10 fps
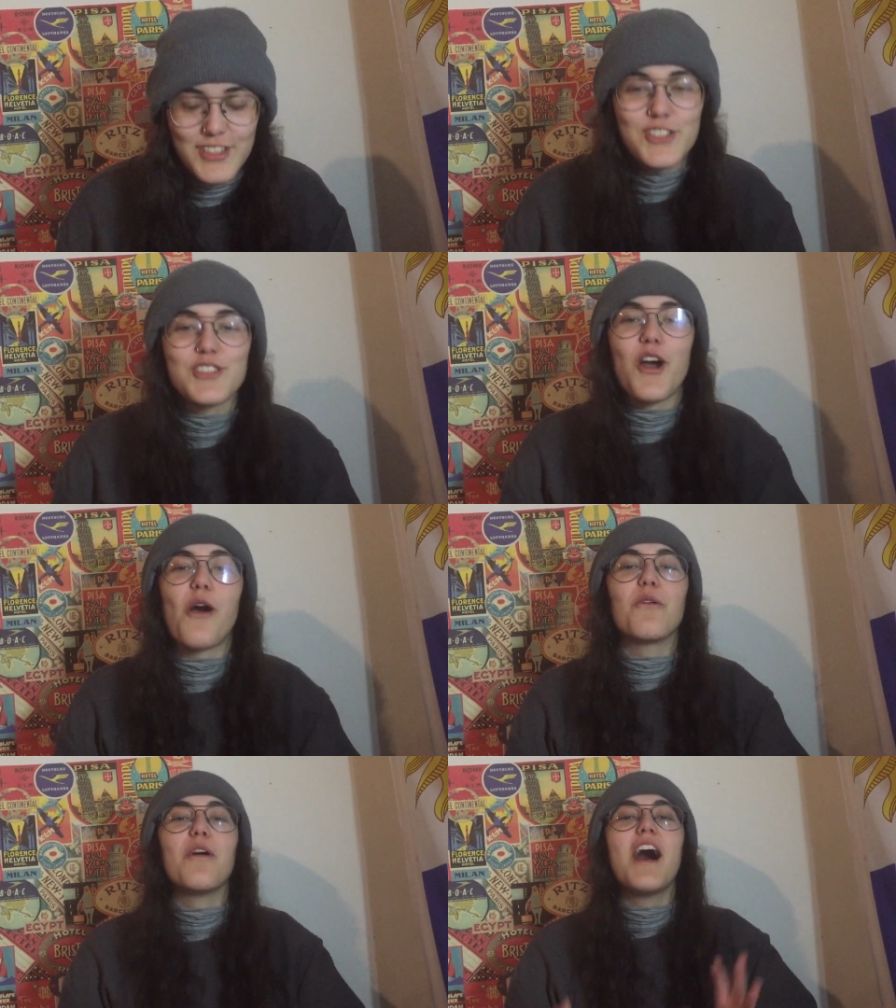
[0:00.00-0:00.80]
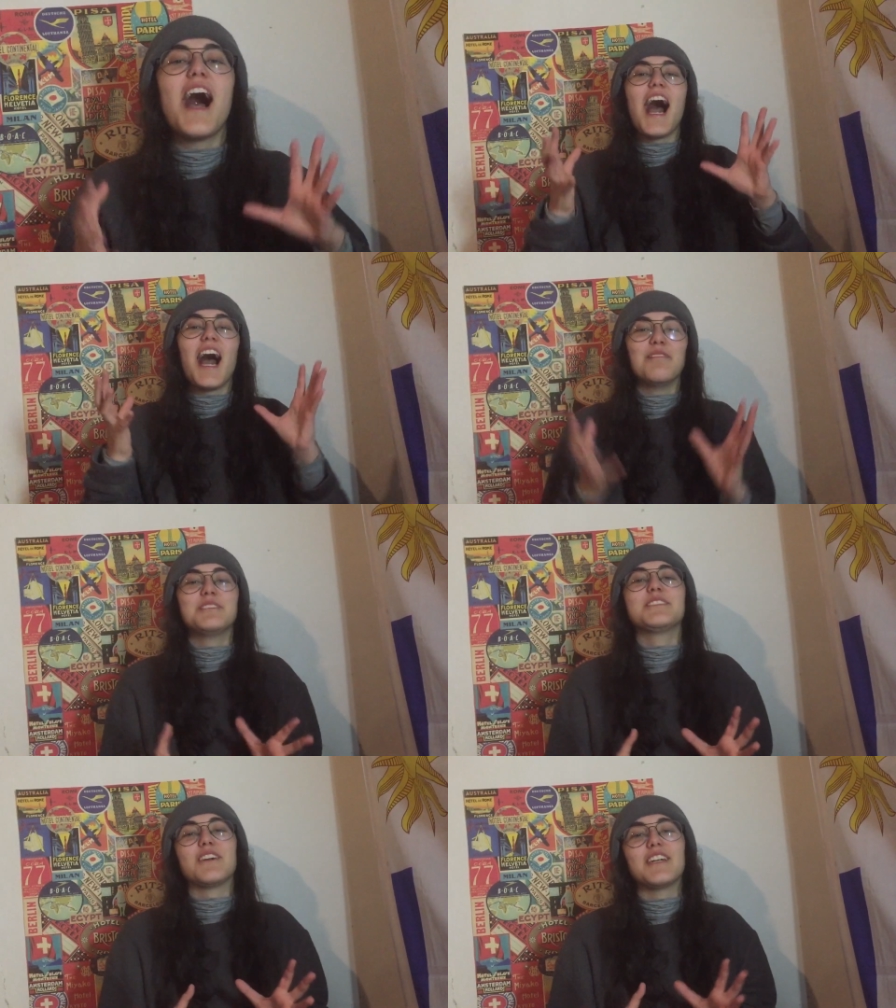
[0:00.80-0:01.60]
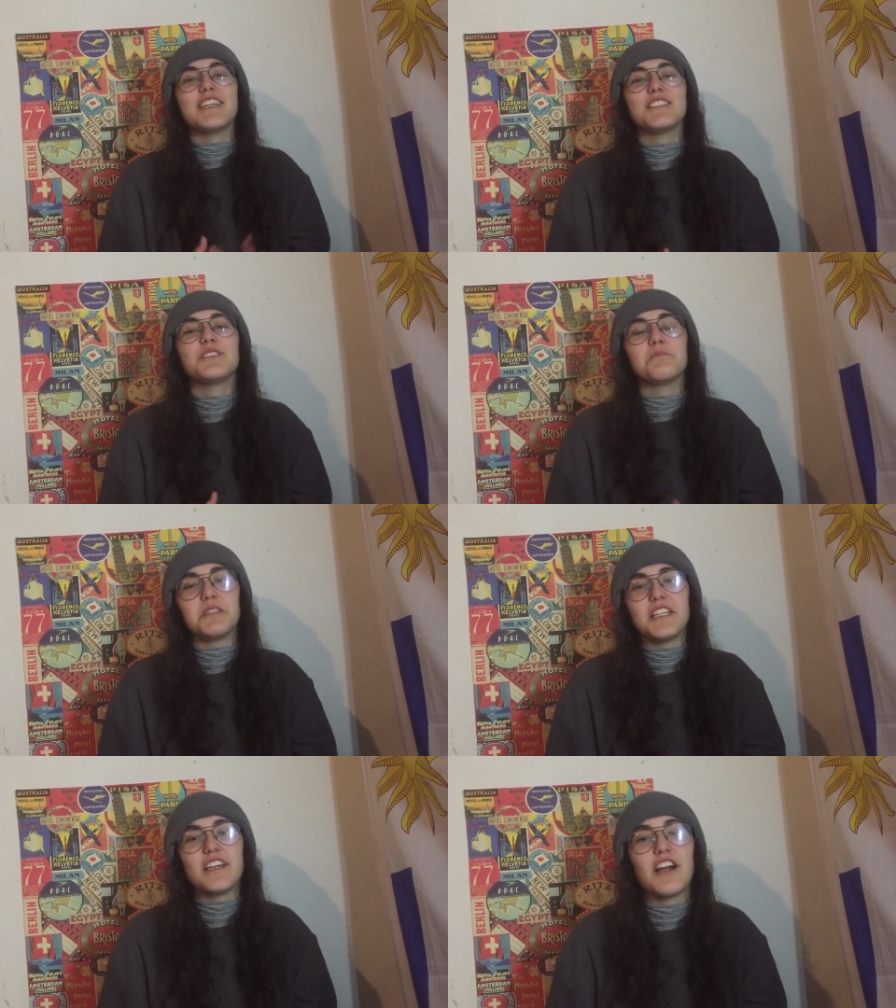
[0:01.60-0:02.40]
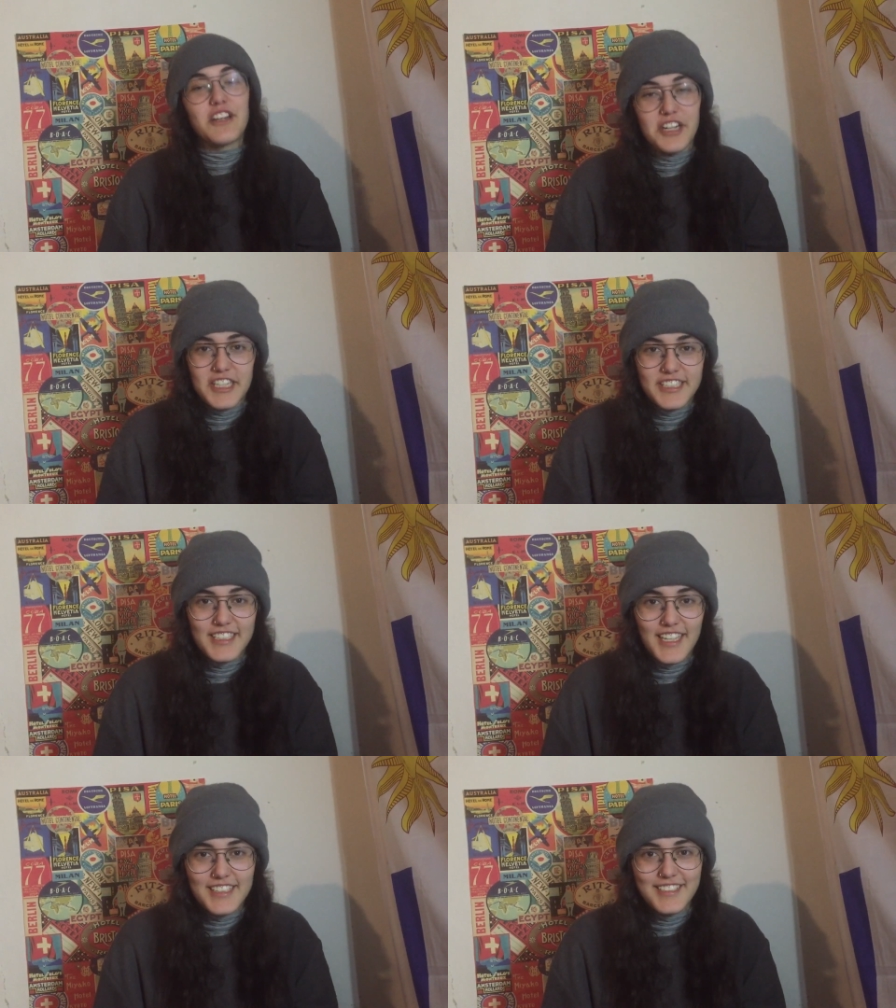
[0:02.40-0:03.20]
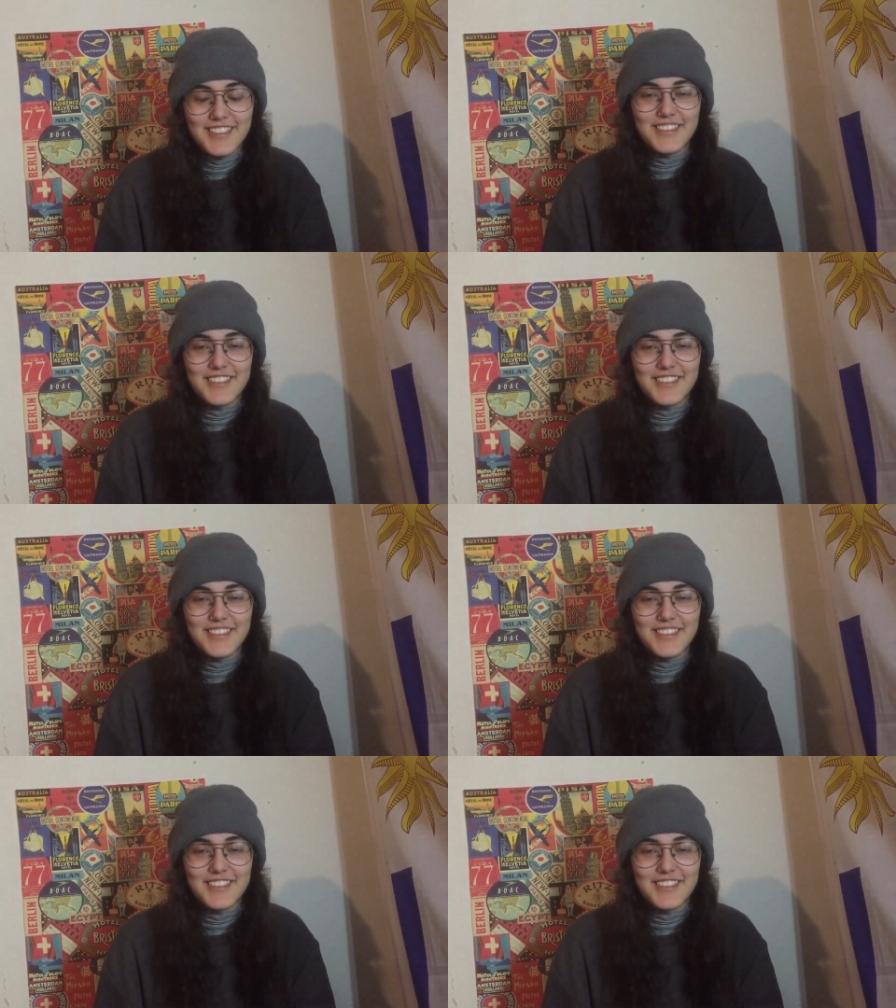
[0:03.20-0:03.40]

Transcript: So, I'm studying to be an architect.